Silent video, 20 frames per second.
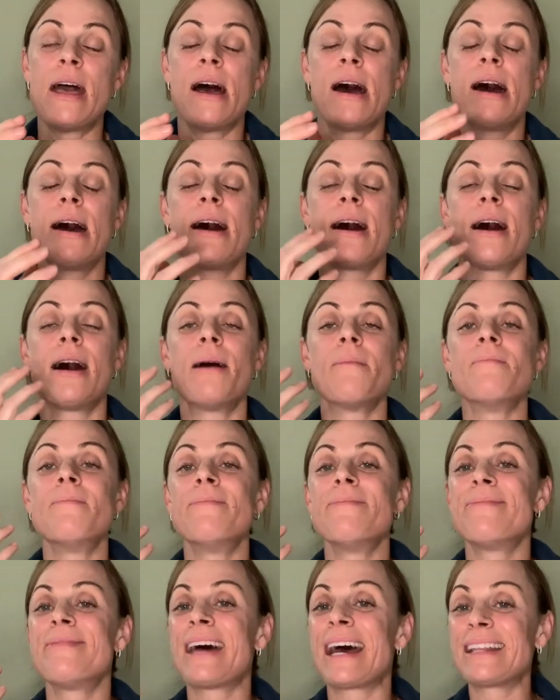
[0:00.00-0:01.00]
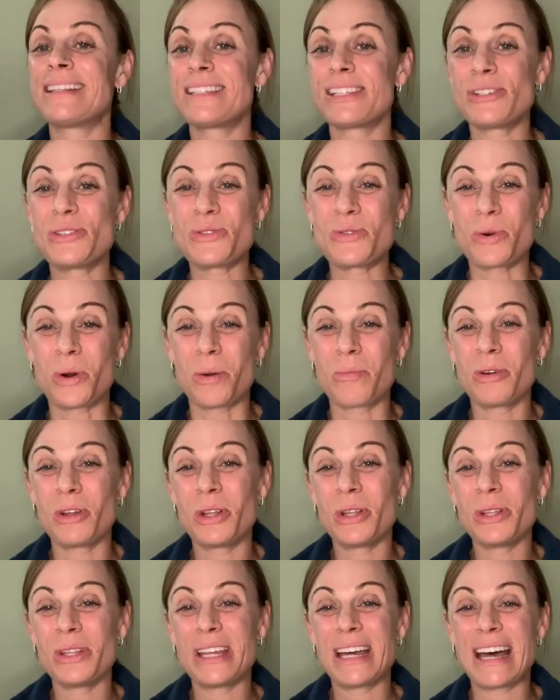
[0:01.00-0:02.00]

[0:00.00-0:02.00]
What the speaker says: That's normal.